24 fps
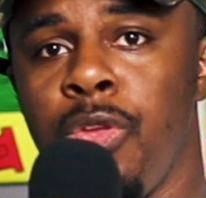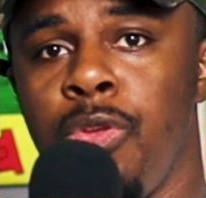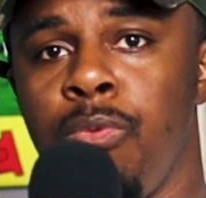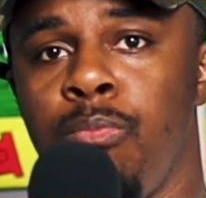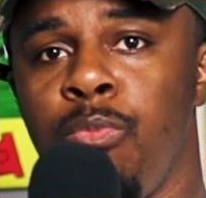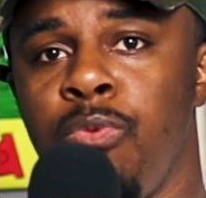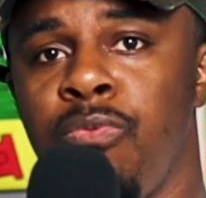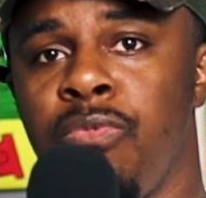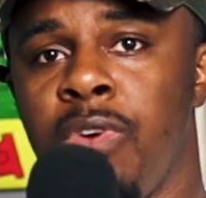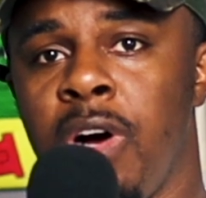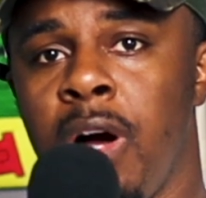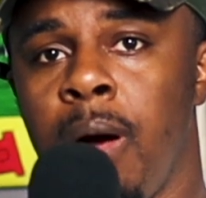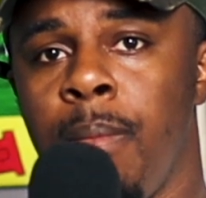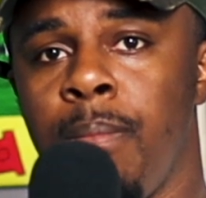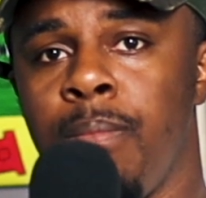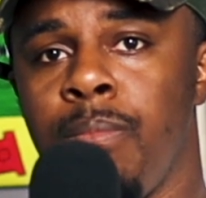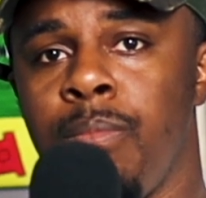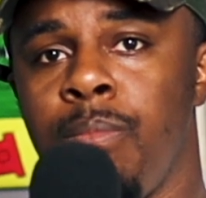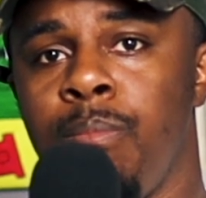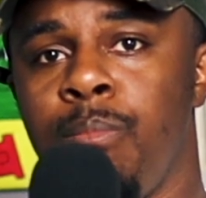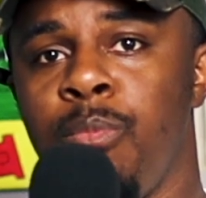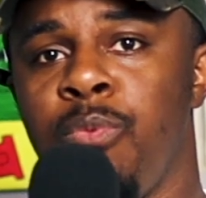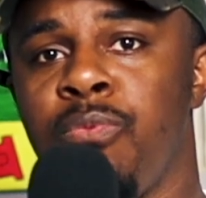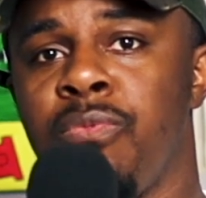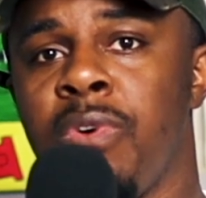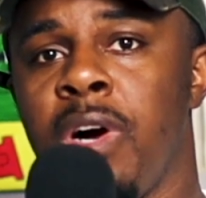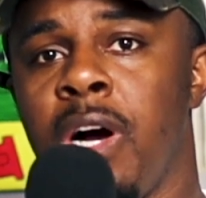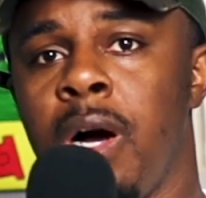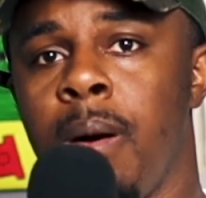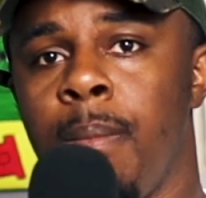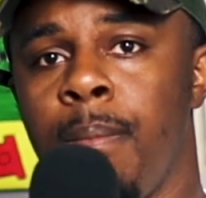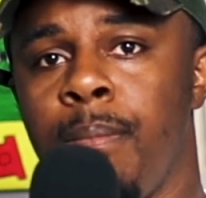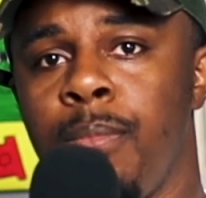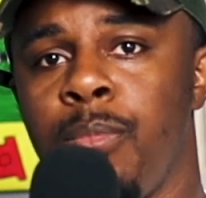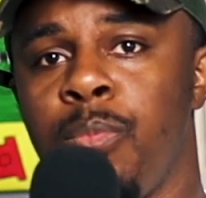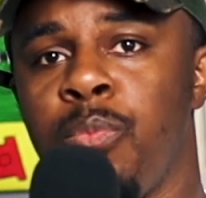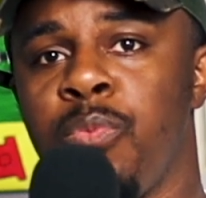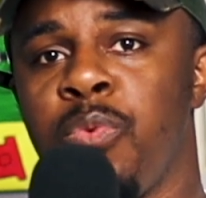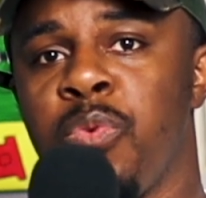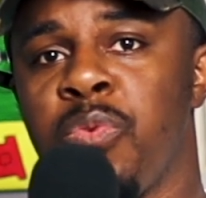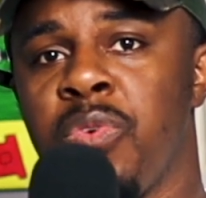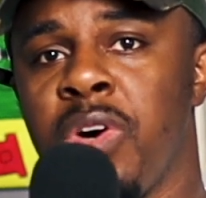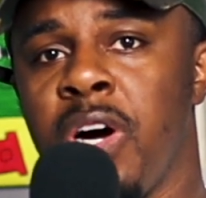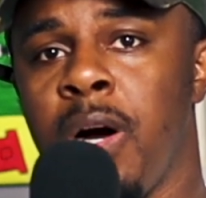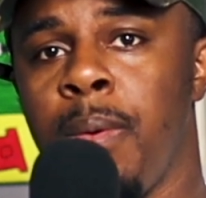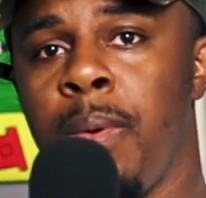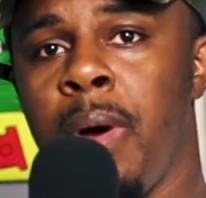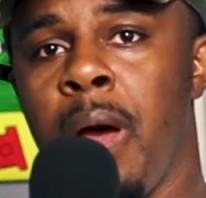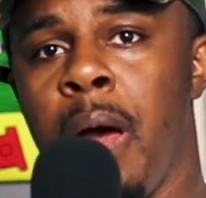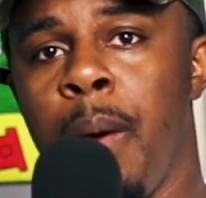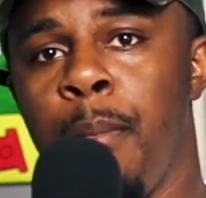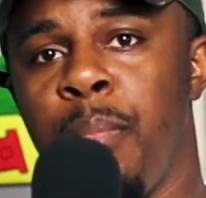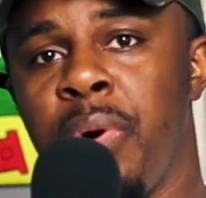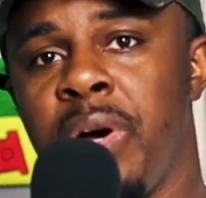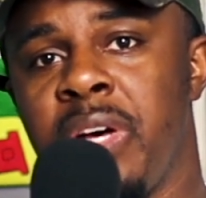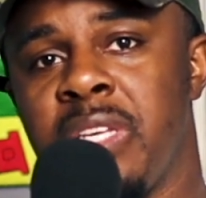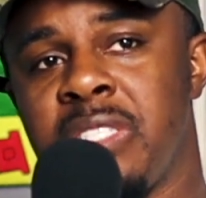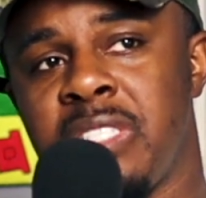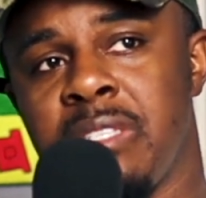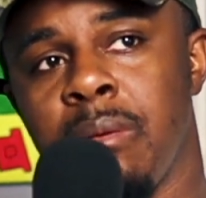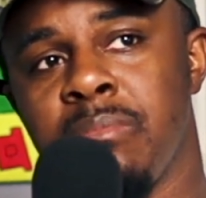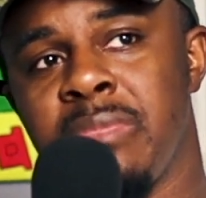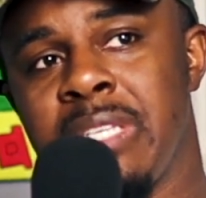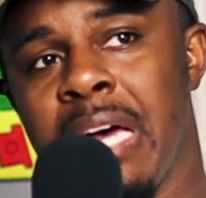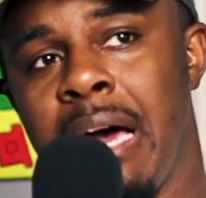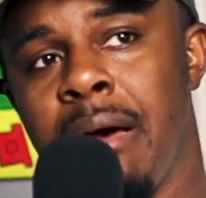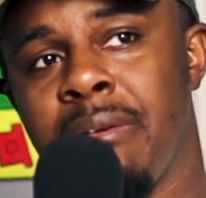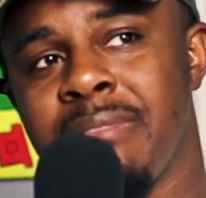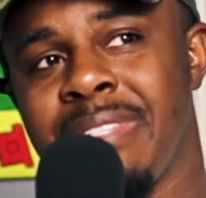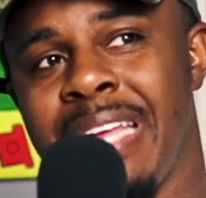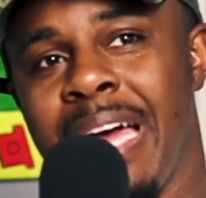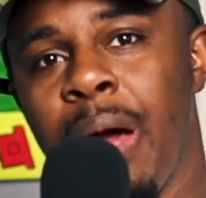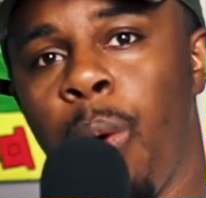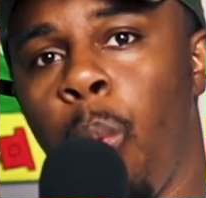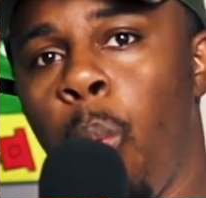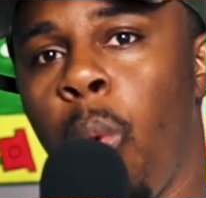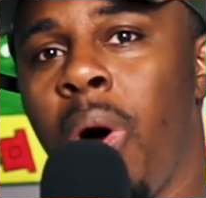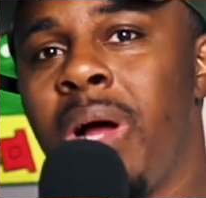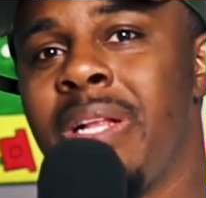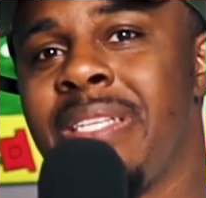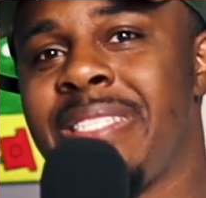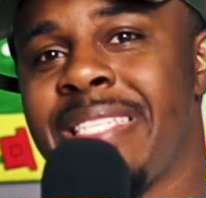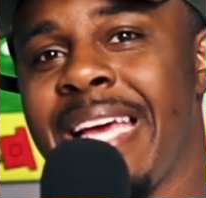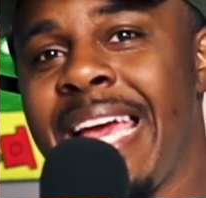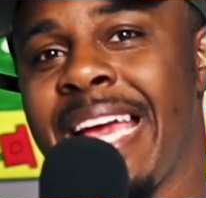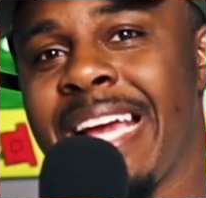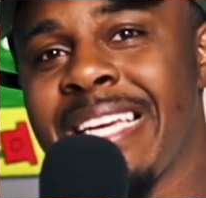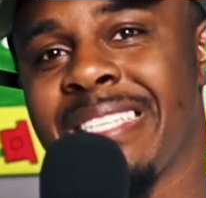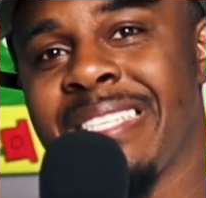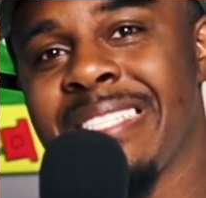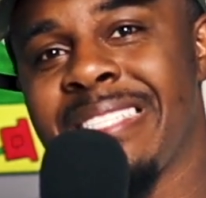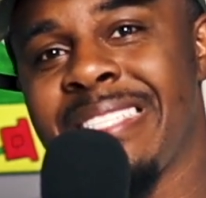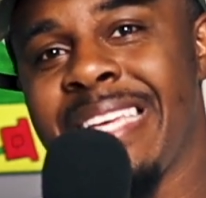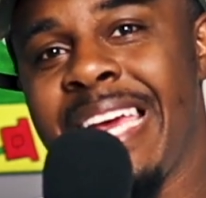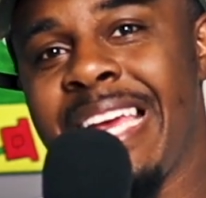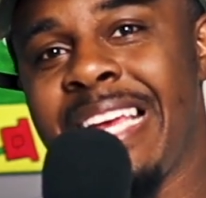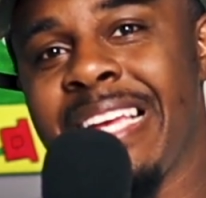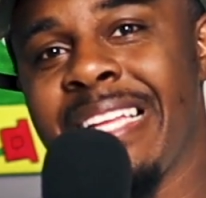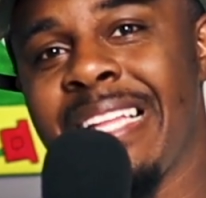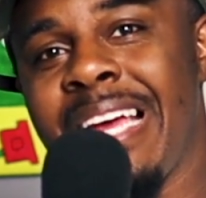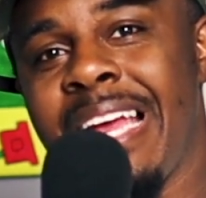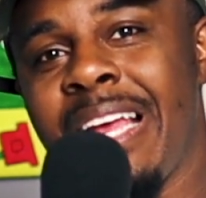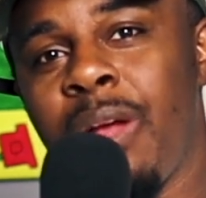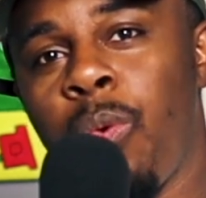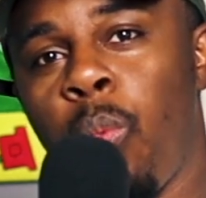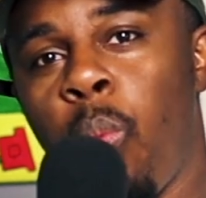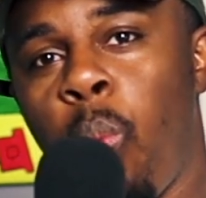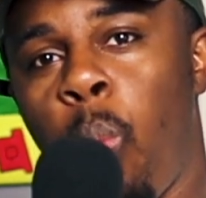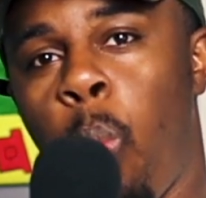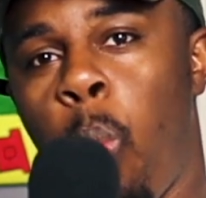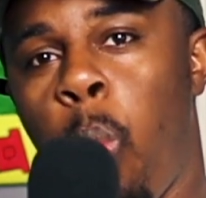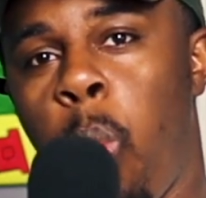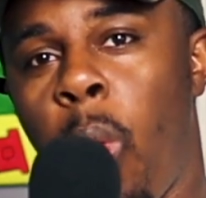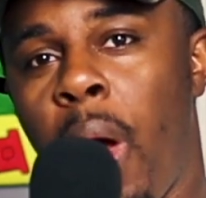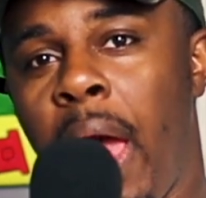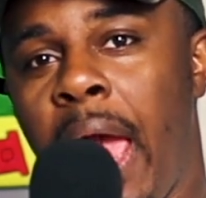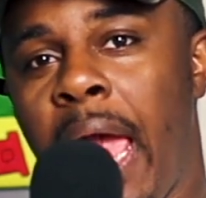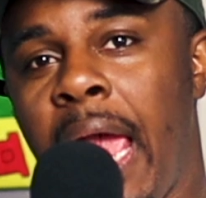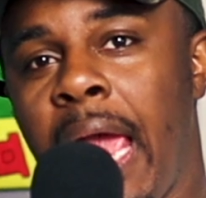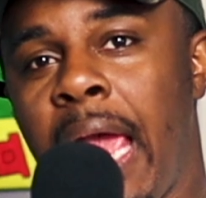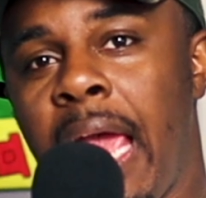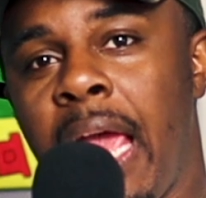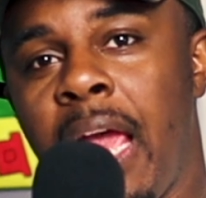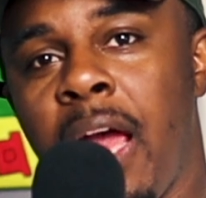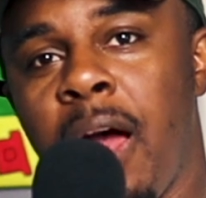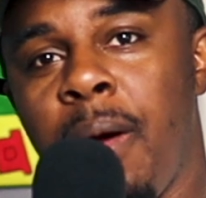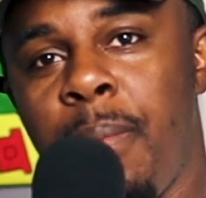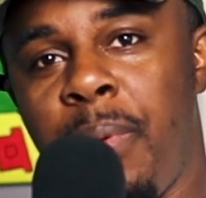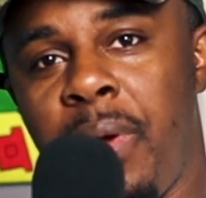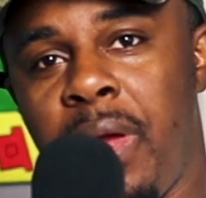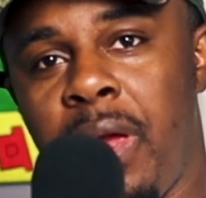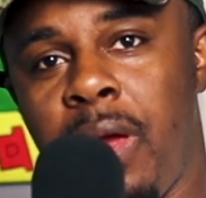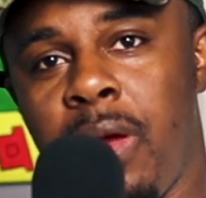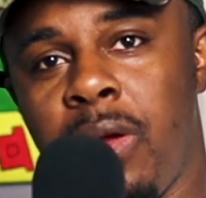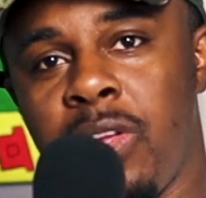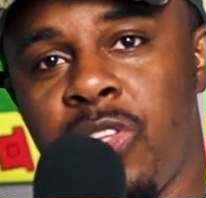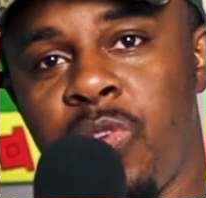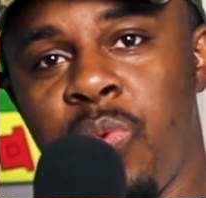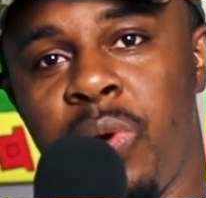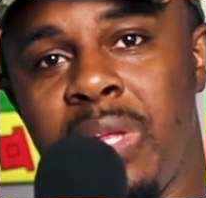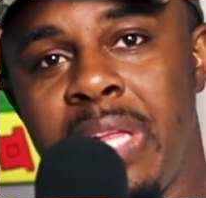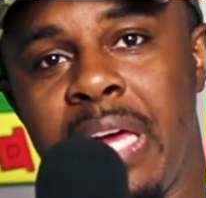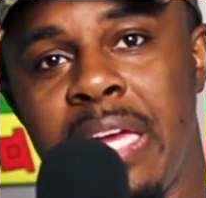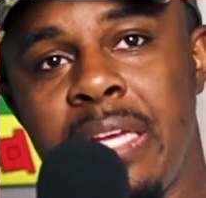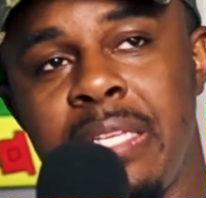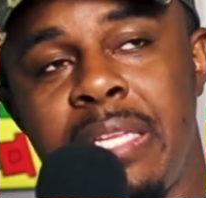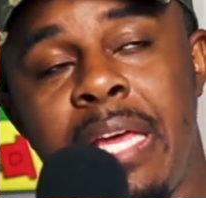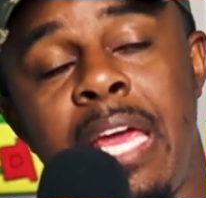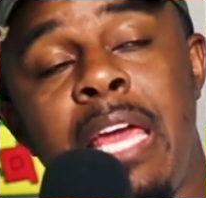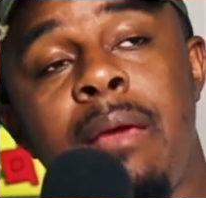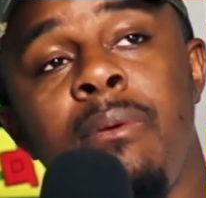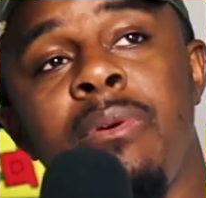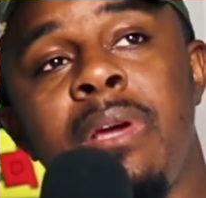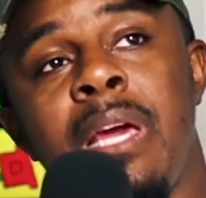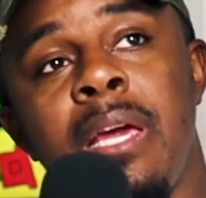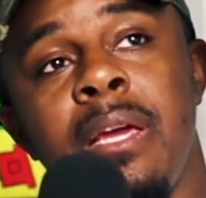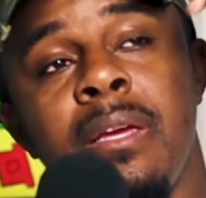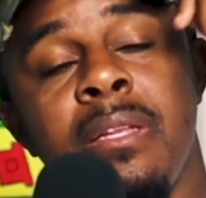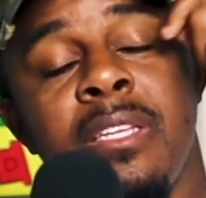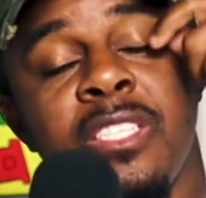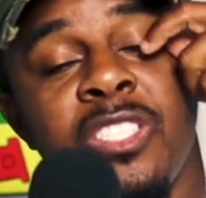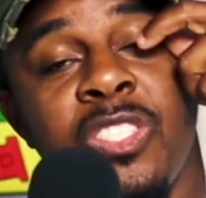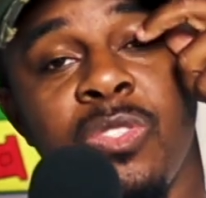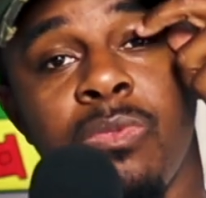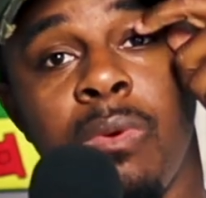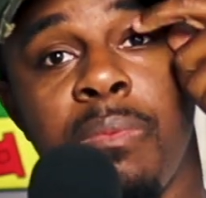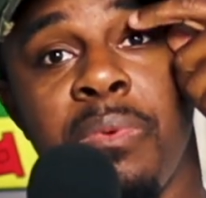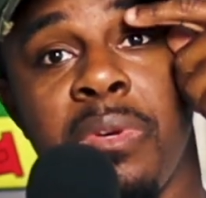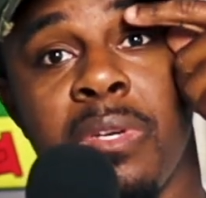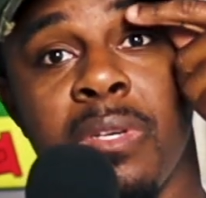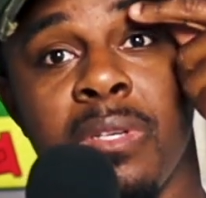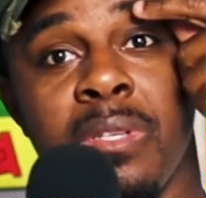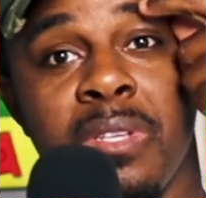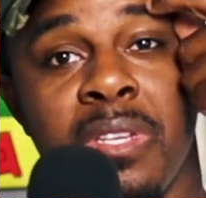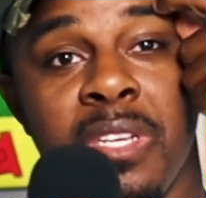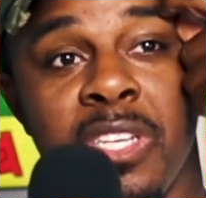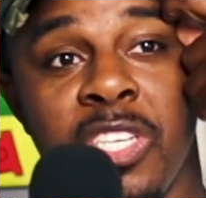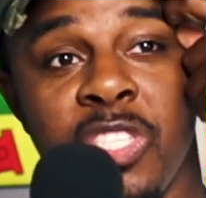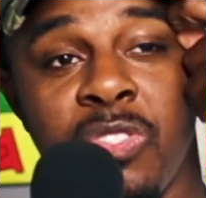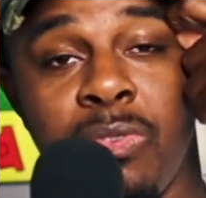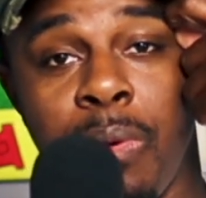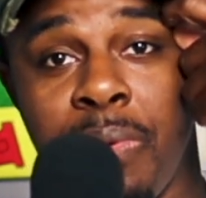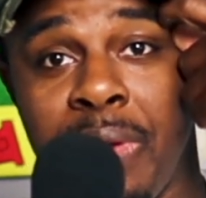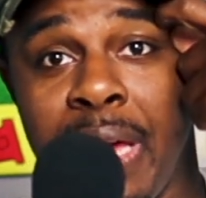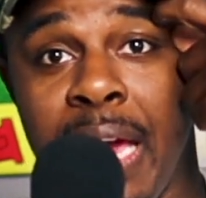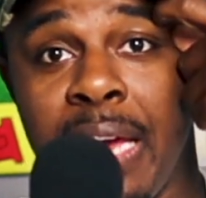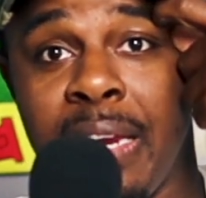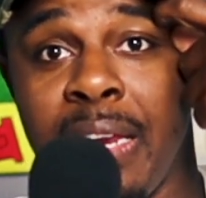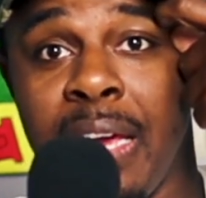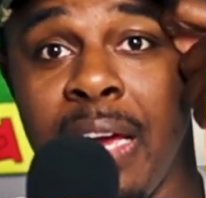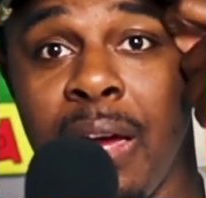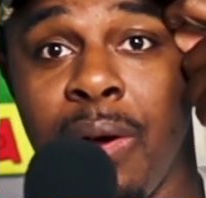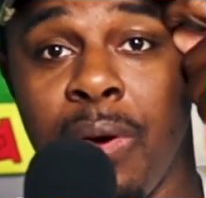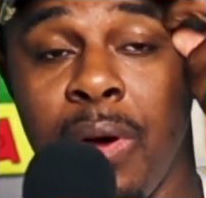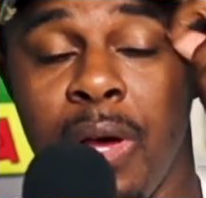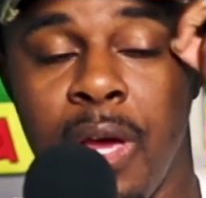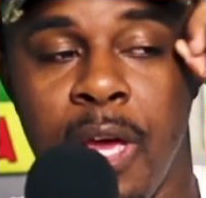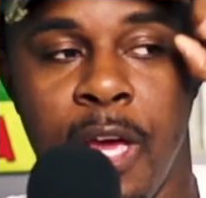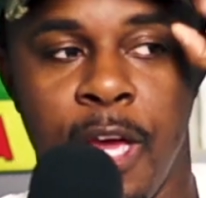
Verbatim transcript: move up, move up, move up. But sometimes that one take it just take it like way up here to where like, damn, okay, this is where we can, this is where we at now.